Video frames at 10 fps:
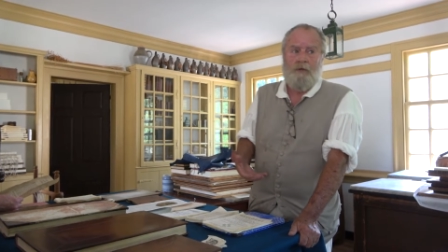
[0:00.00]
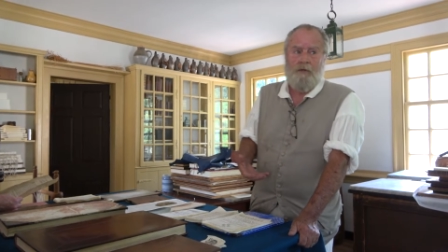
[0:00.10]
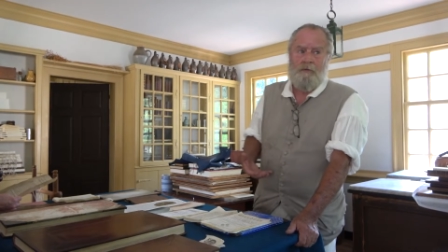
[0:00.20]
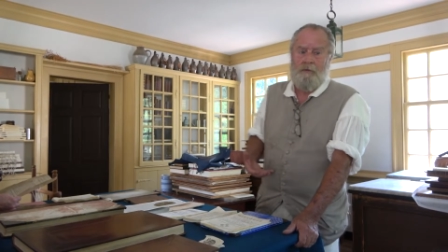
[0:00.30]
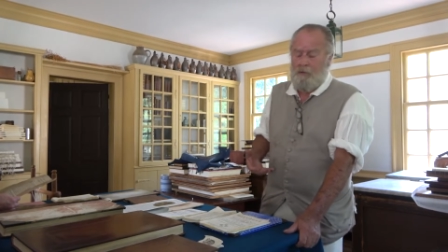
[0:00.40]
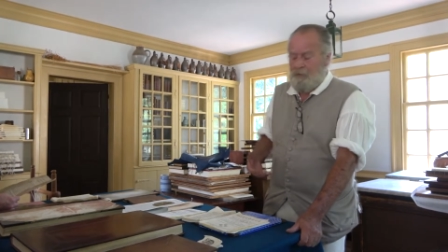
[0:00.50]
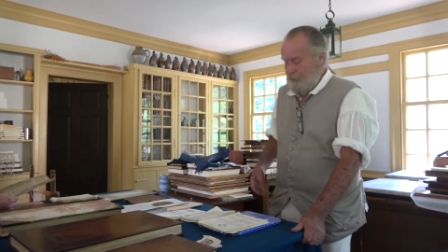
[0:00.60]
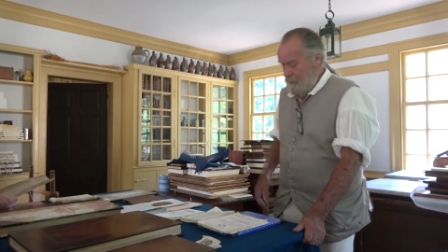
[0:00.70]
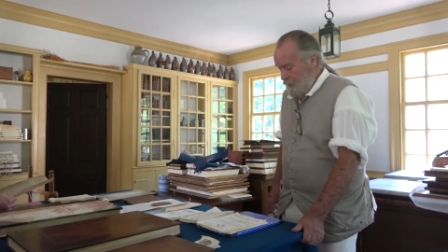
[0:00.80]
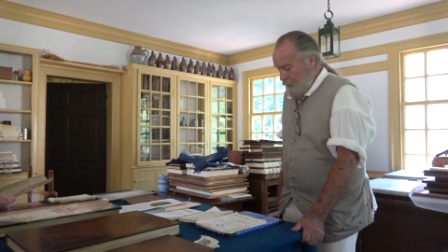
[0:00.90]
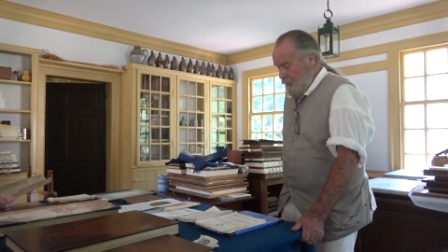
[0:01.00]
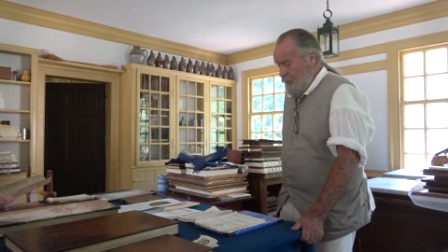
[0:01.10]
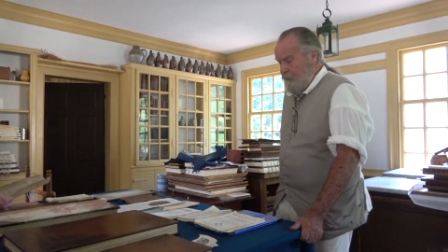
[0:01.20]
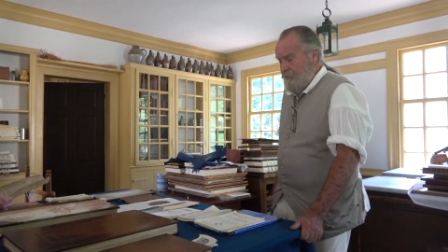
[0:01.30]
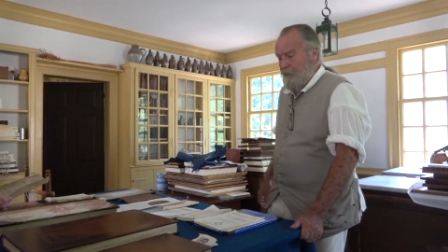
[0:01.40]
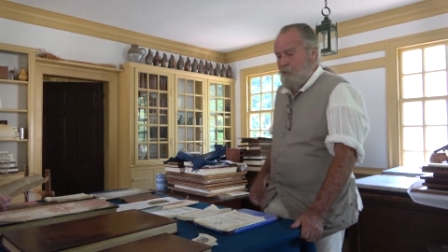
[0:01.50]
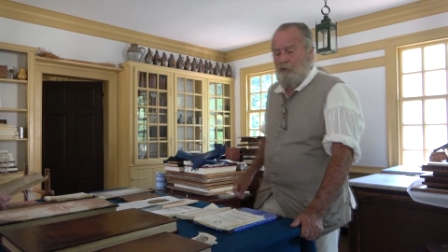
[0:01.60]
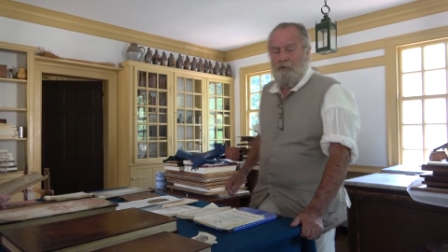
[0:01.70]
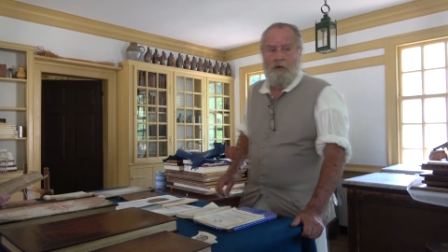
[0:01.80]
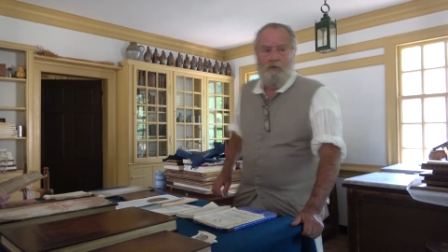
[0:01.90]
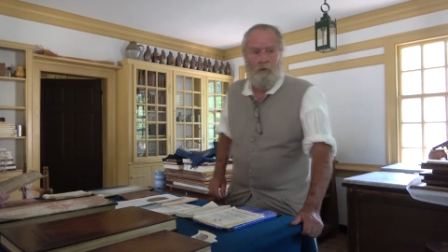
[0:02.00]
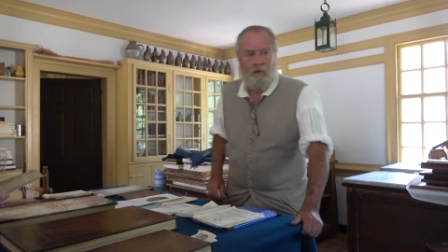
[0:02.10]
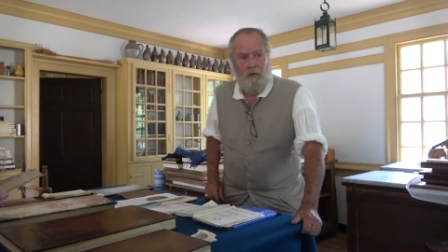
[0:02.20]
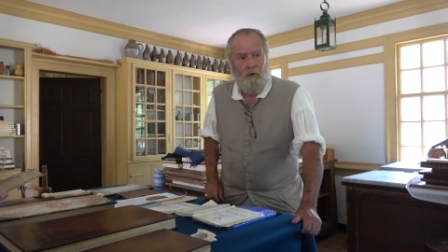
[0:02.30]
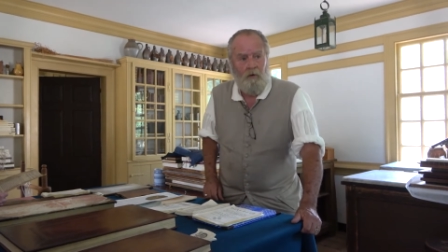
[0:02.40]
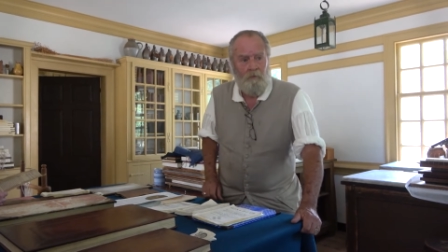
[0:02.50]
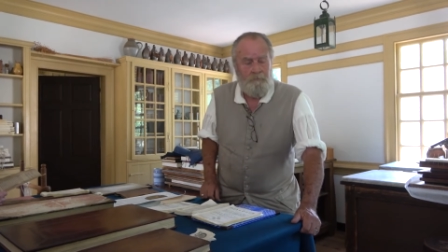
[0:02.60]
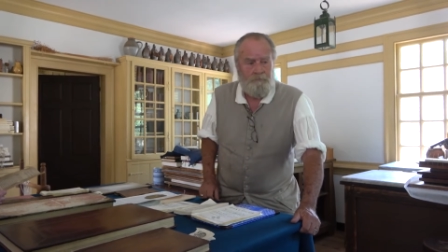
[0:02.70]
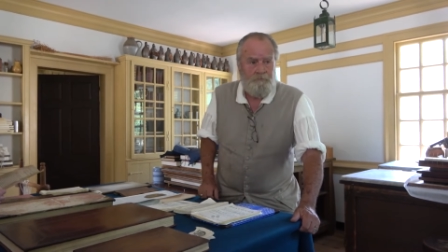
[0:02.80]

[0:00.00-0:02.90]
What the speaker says: and appreciates what they are.